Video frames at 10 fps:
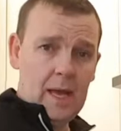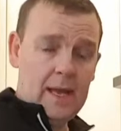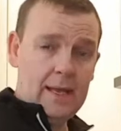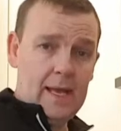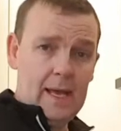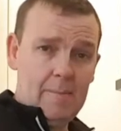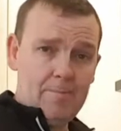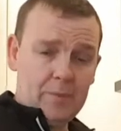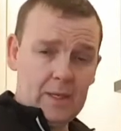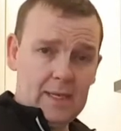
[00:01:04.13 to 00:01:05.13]
and
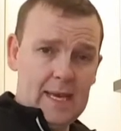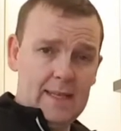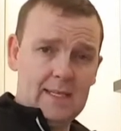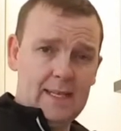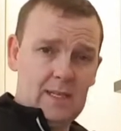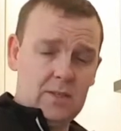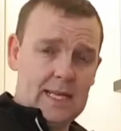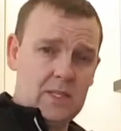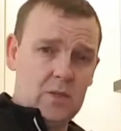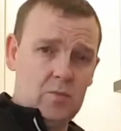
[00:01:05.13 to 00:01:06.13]
get this little
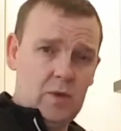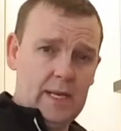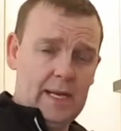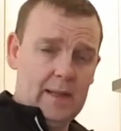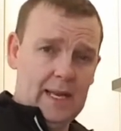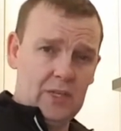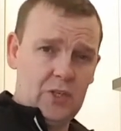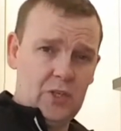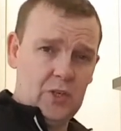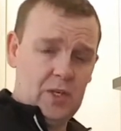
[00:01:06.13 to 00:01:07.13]
setup running. That
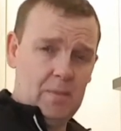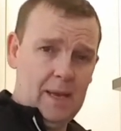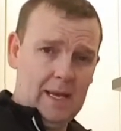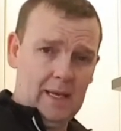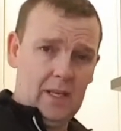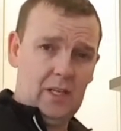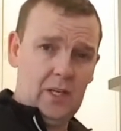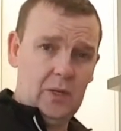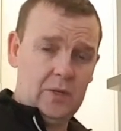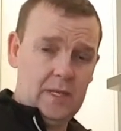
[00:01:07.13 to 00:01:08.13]
should make a
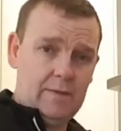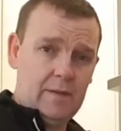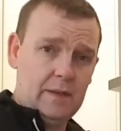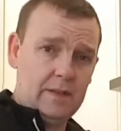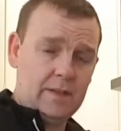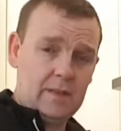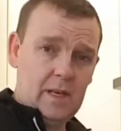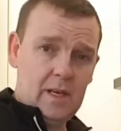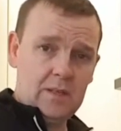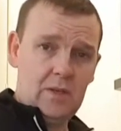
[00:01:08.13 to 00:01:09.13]
huge difference
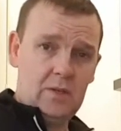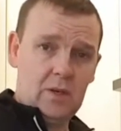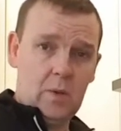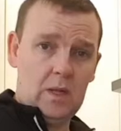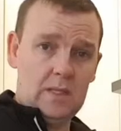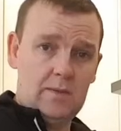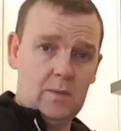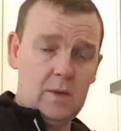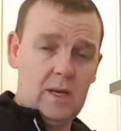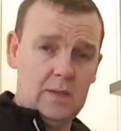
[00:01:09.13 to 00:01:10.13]
to the quality of
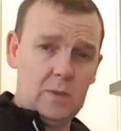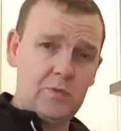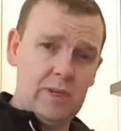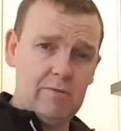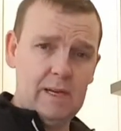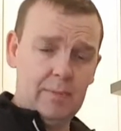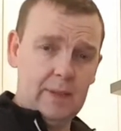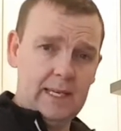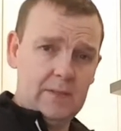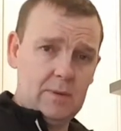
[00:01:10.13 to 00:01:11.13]
the work. Because I was really
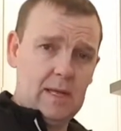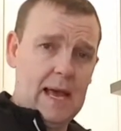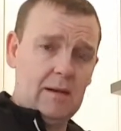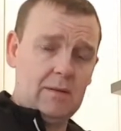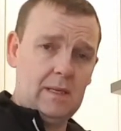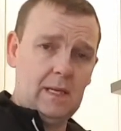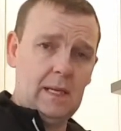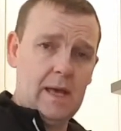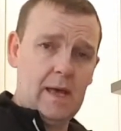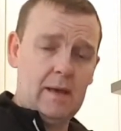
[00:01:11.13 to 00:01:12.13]
pleased with how
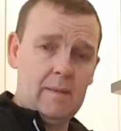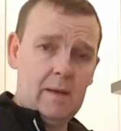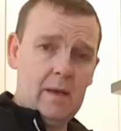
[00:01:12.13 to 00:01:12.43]
the